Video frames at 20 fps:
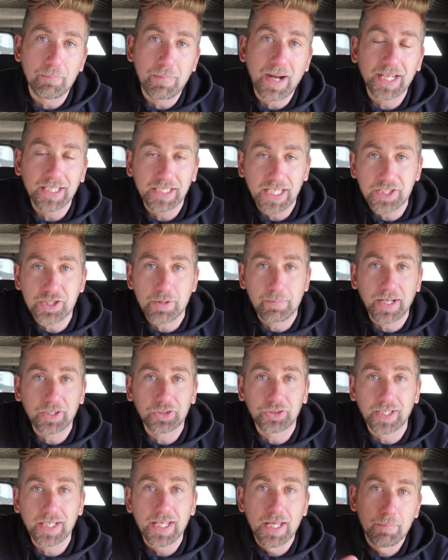up my leisure
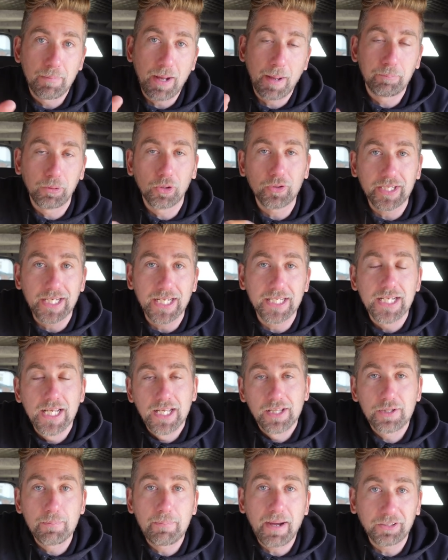battery by plugging in
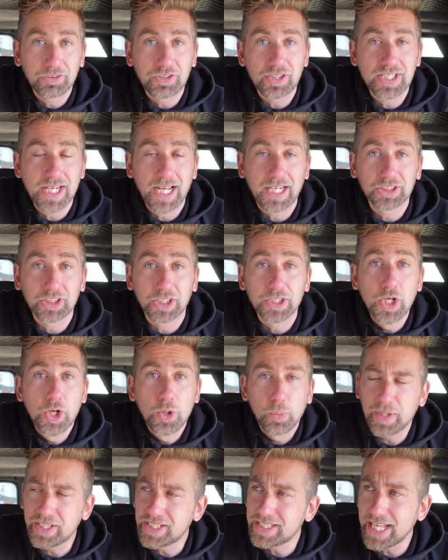the battery charger,
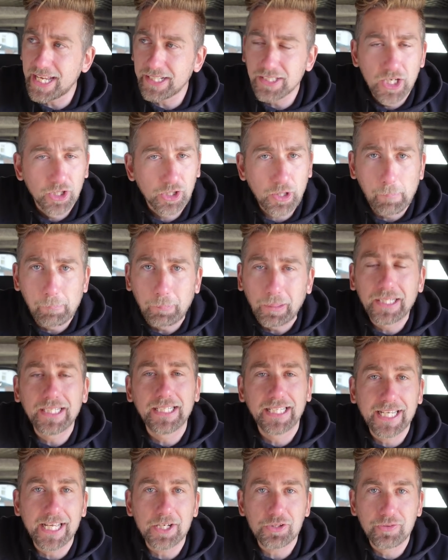which then
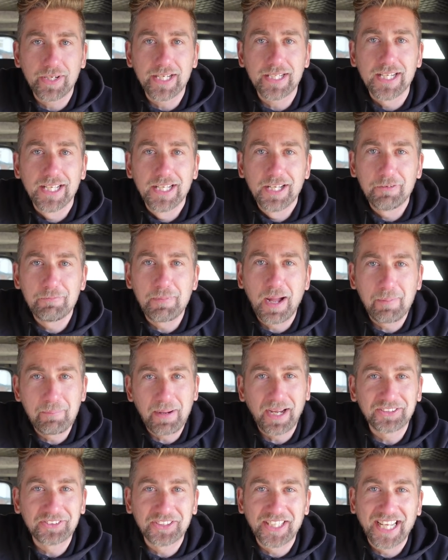completely gets rid of my
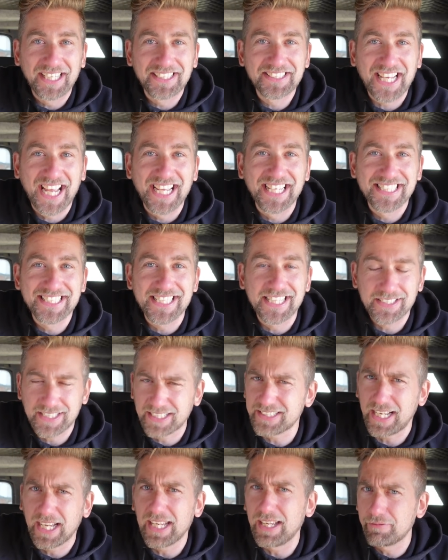battery anxieties,
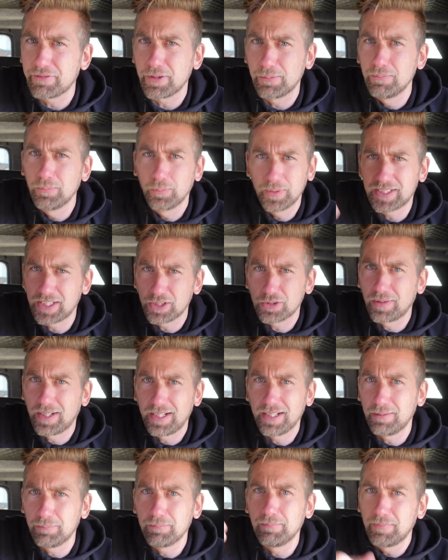because I have them, which is
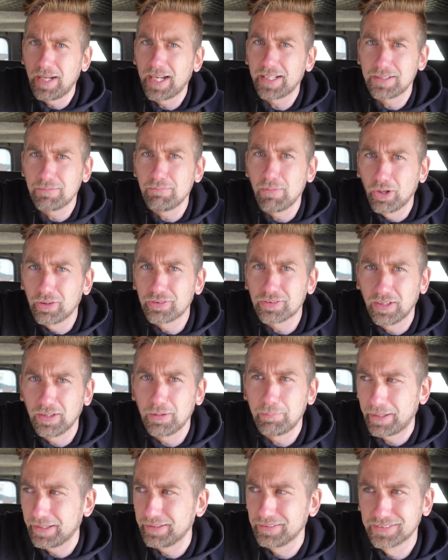why I'm adding more
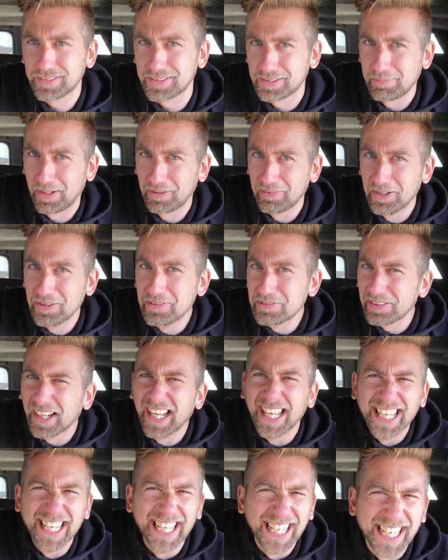solar panels to my roof.
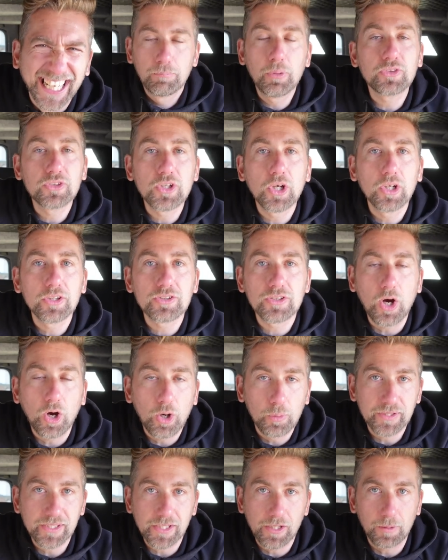But solar's not
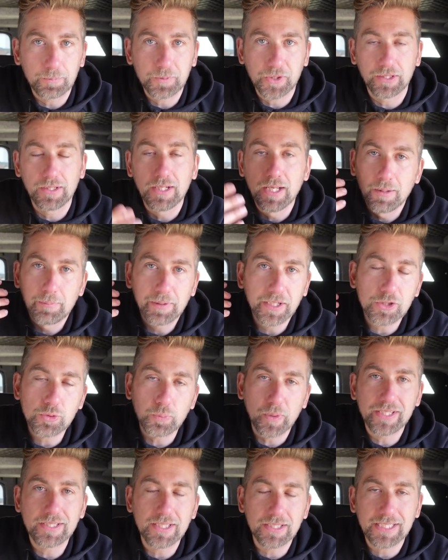always the option, because
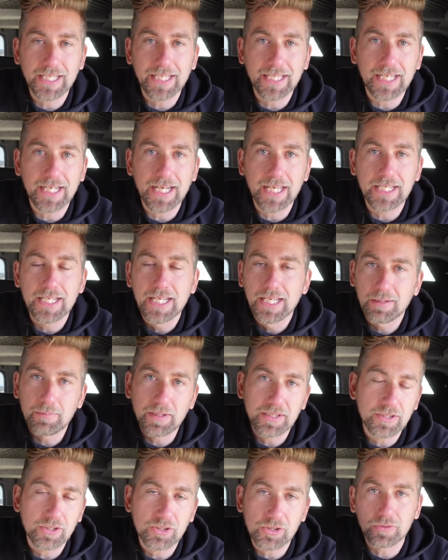winter's kicking in, it
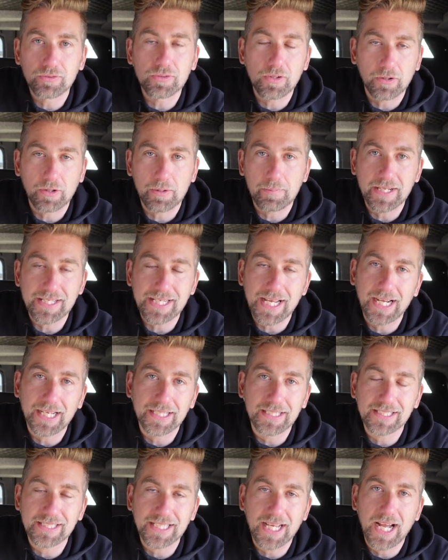means the sun's not going to be as high
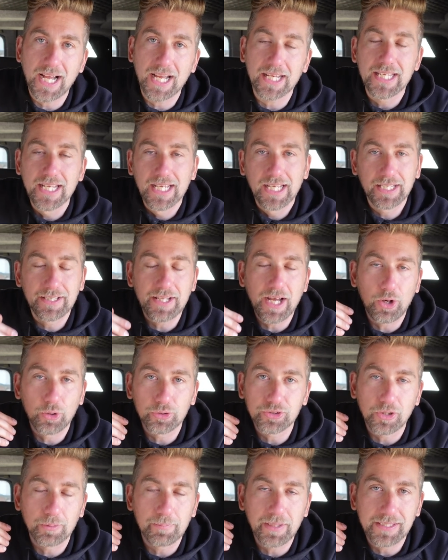in the sky, and that
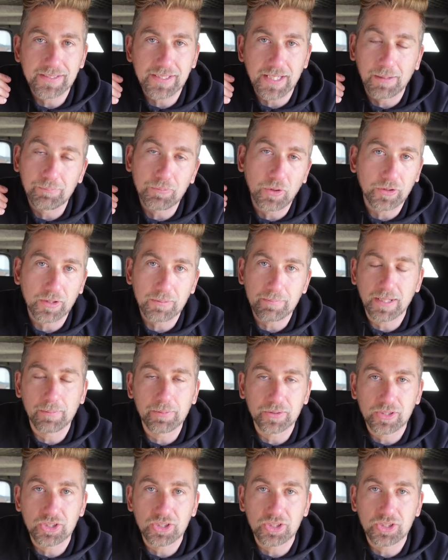also means that I'm not going to be able